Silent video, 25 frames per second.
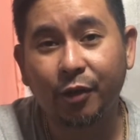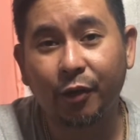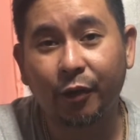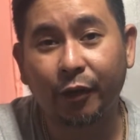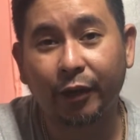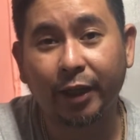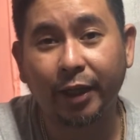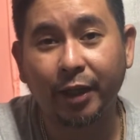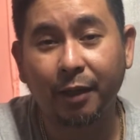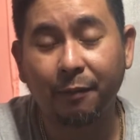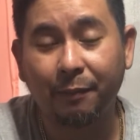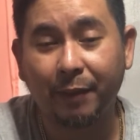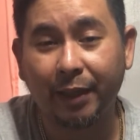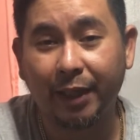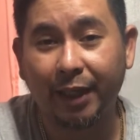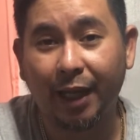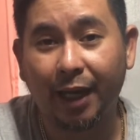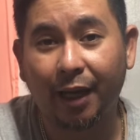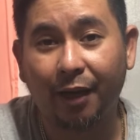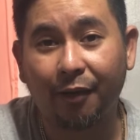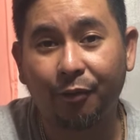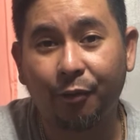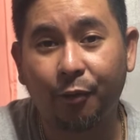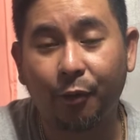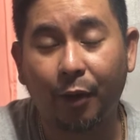You're going to
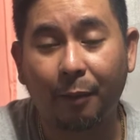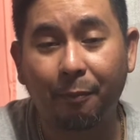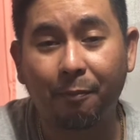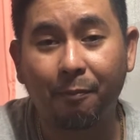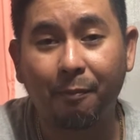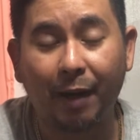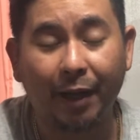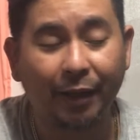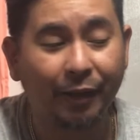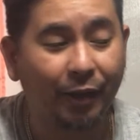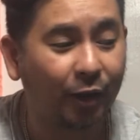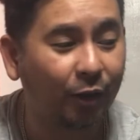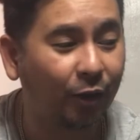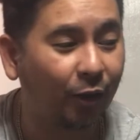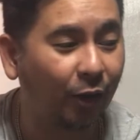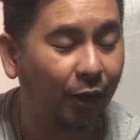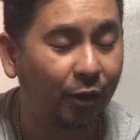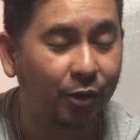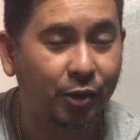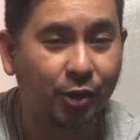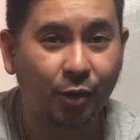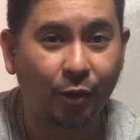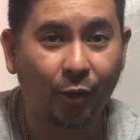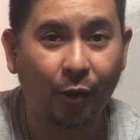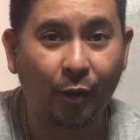be dropped by the
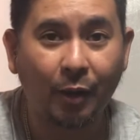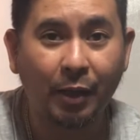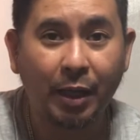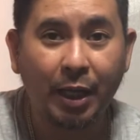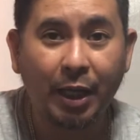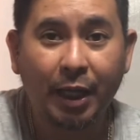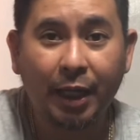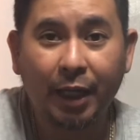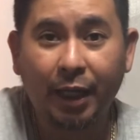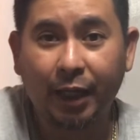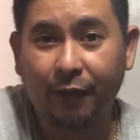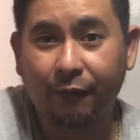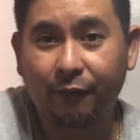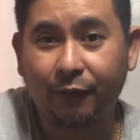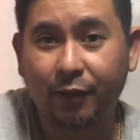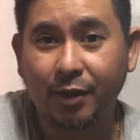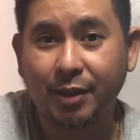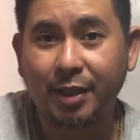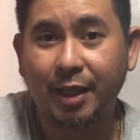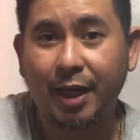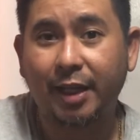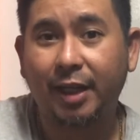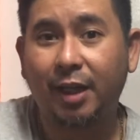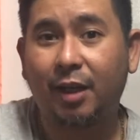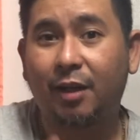call. So if
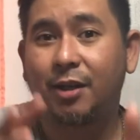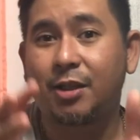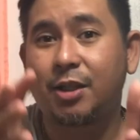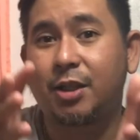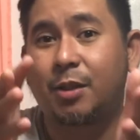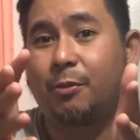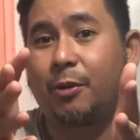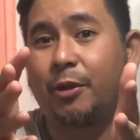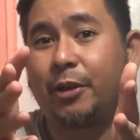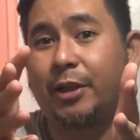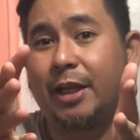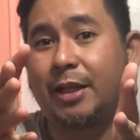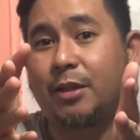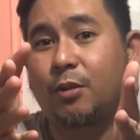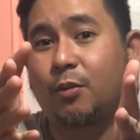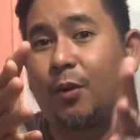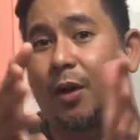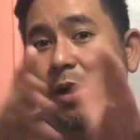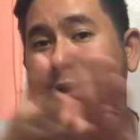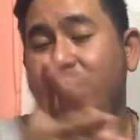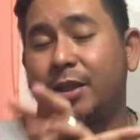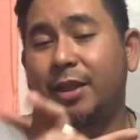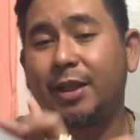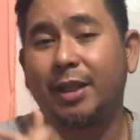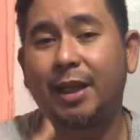there's any customer that's
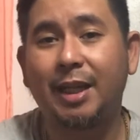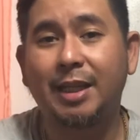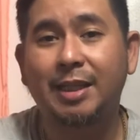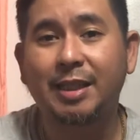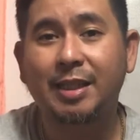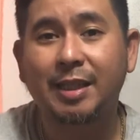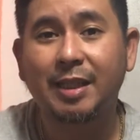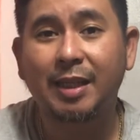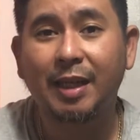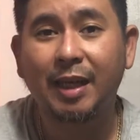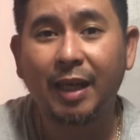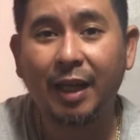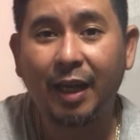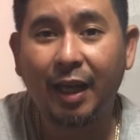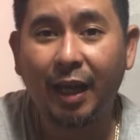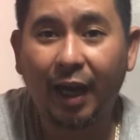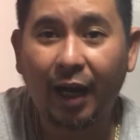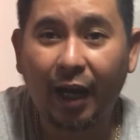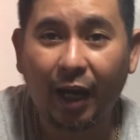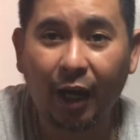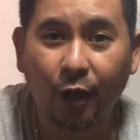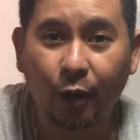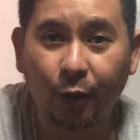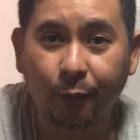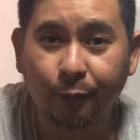watching this,
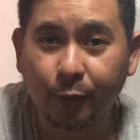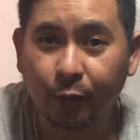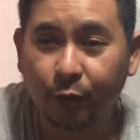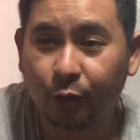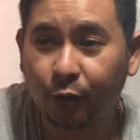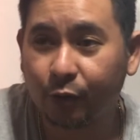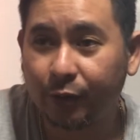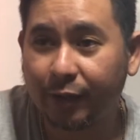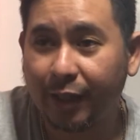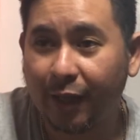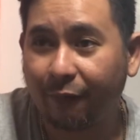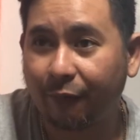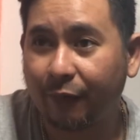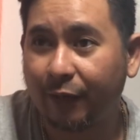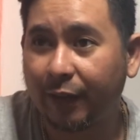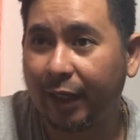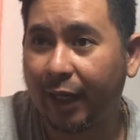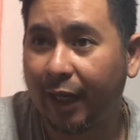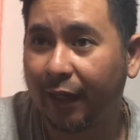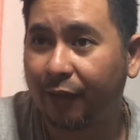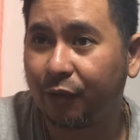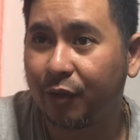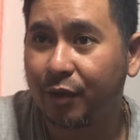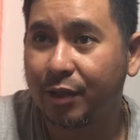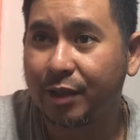I hope you do
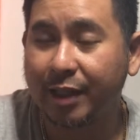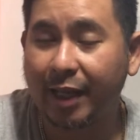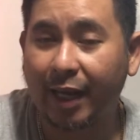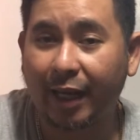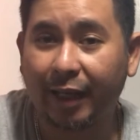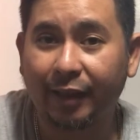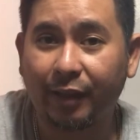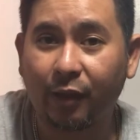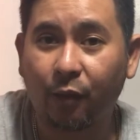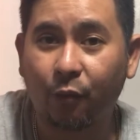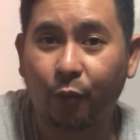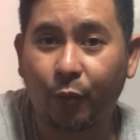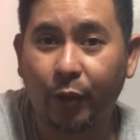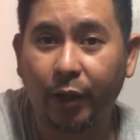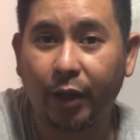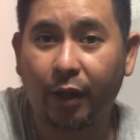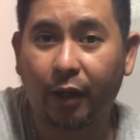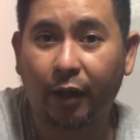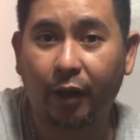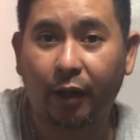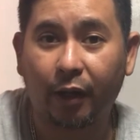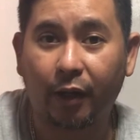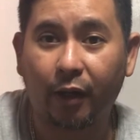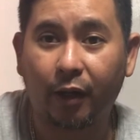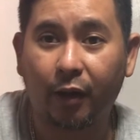definitely understand that we
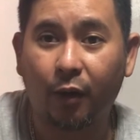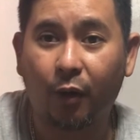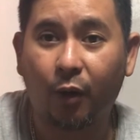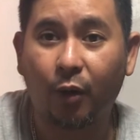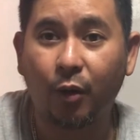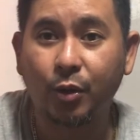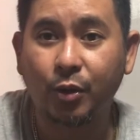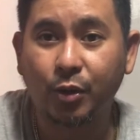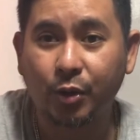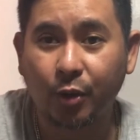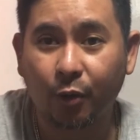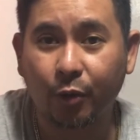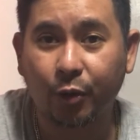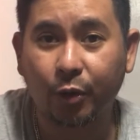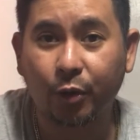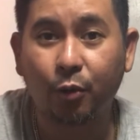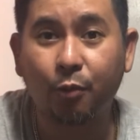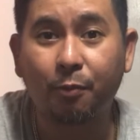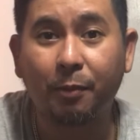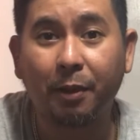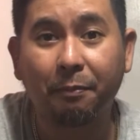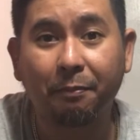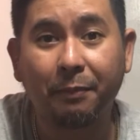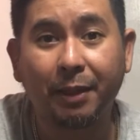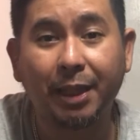are also
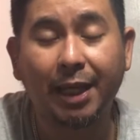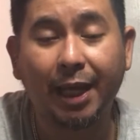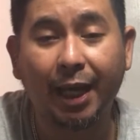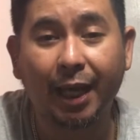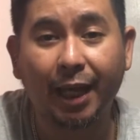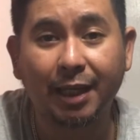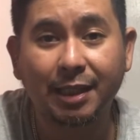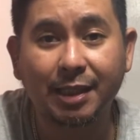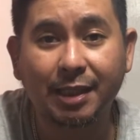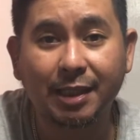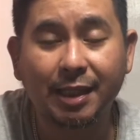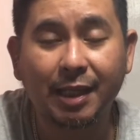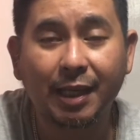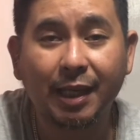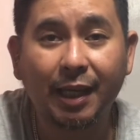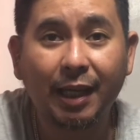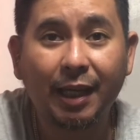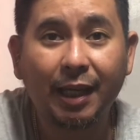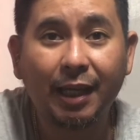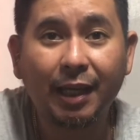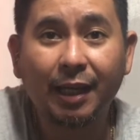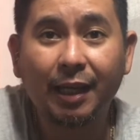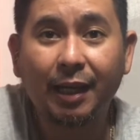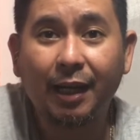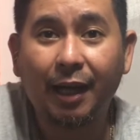human beings,
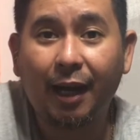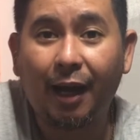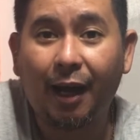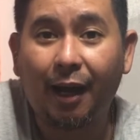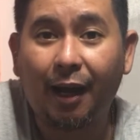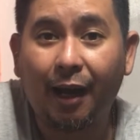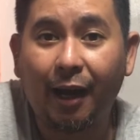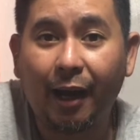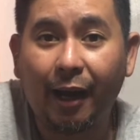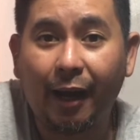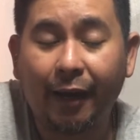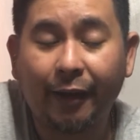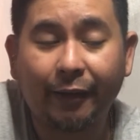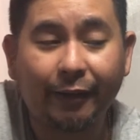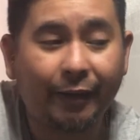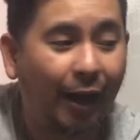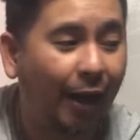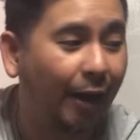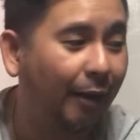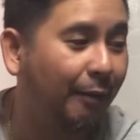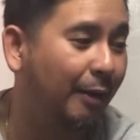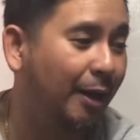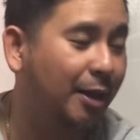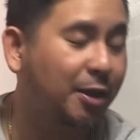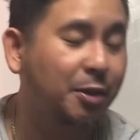and
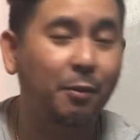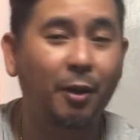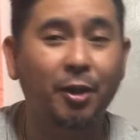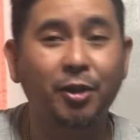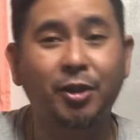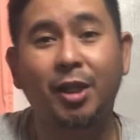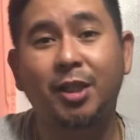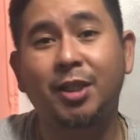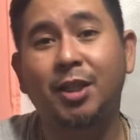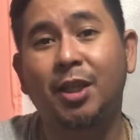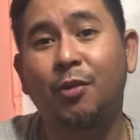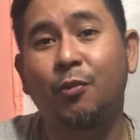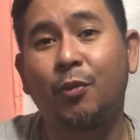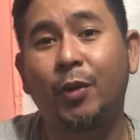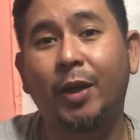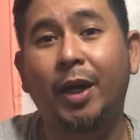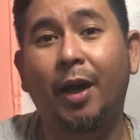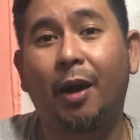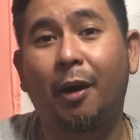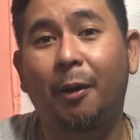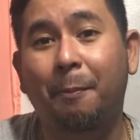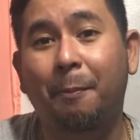as much as we